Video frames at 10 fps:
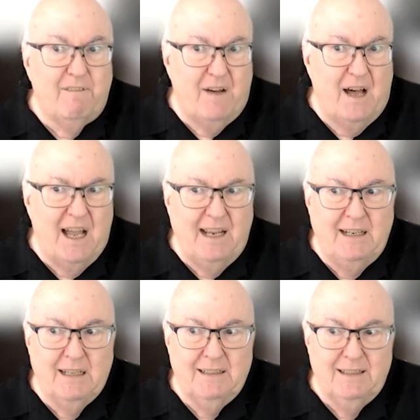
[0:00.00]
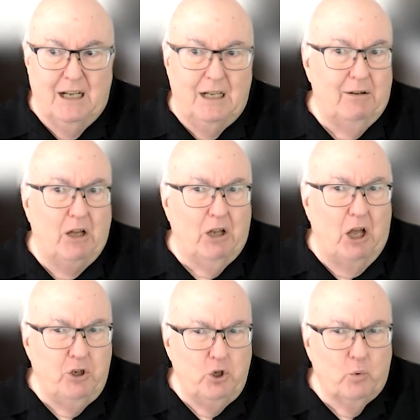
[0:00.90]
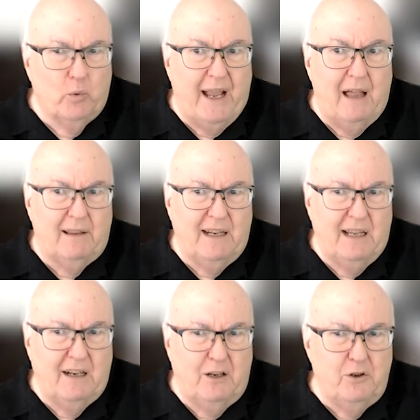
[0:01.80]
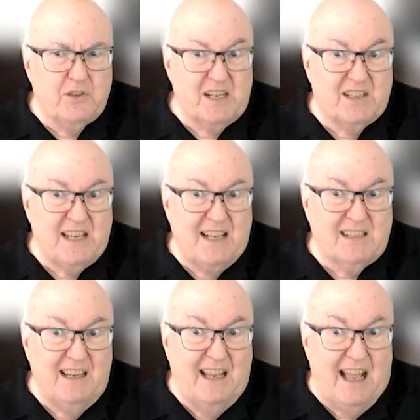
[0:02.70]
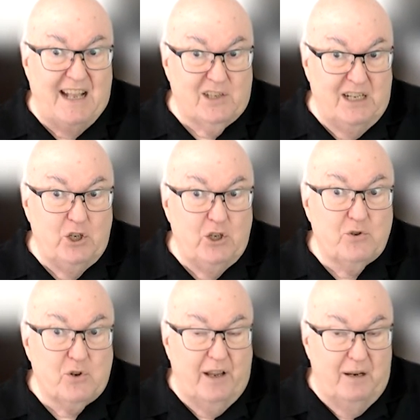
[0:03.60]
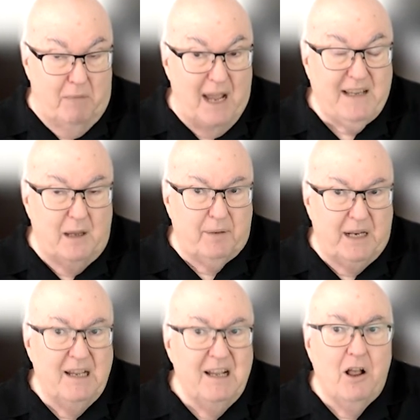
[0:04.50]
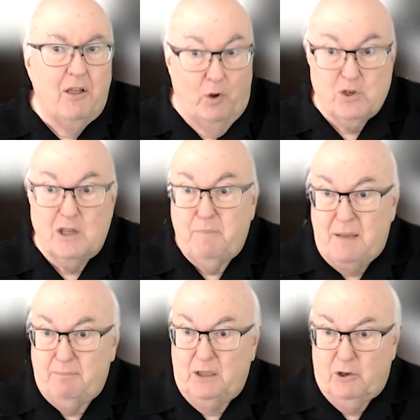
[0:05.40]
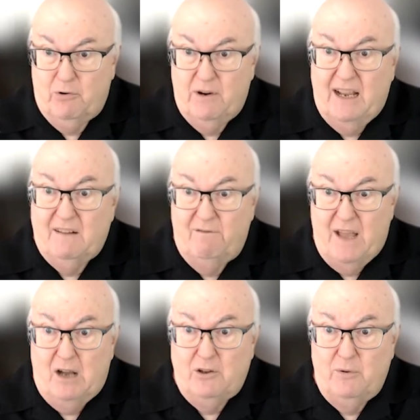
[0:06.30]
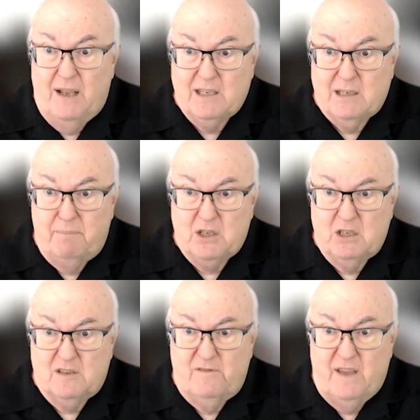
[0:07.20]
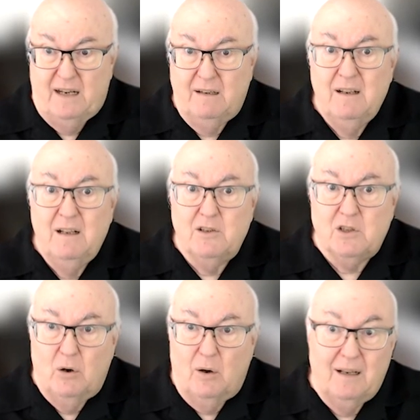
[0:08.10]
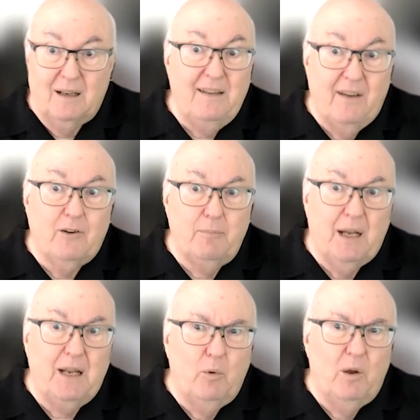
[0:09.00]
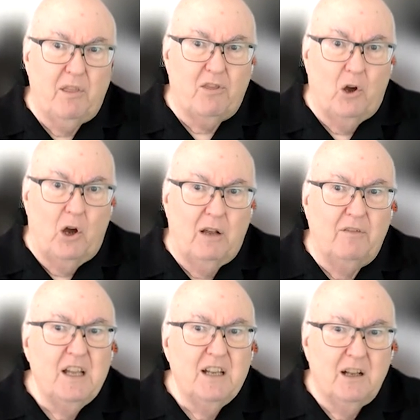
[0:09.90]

find a new reality and a new success as an end user in my company, those are the people that create value as a business fit. So I'd leave everybody with the thought of,